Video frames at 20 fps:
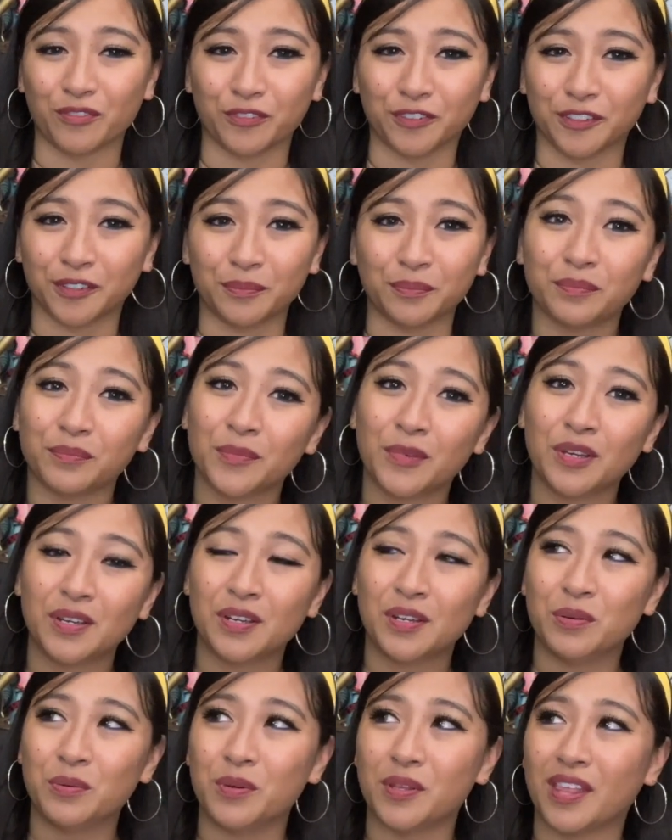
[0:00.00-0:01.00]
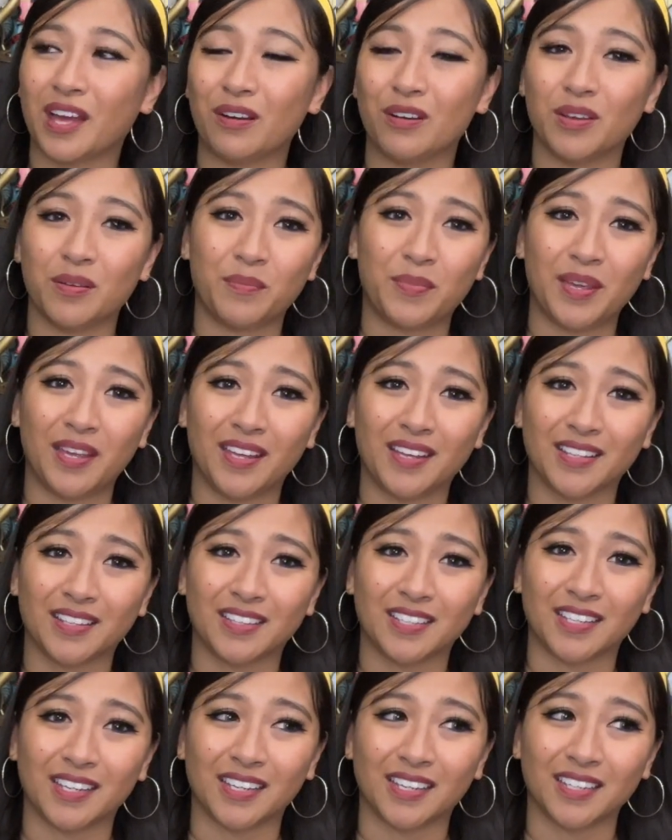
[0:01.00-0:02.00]
for him without it being
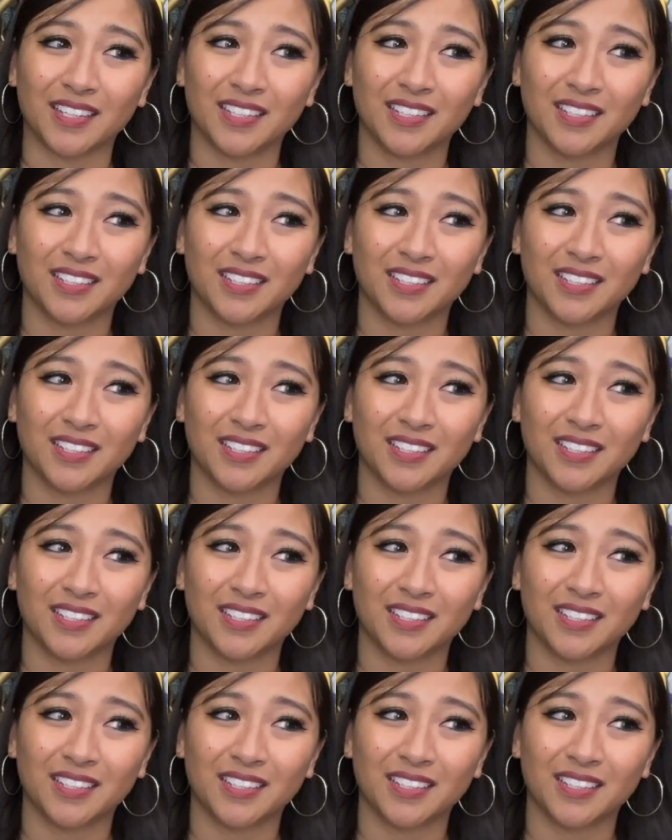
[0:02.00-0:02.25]
like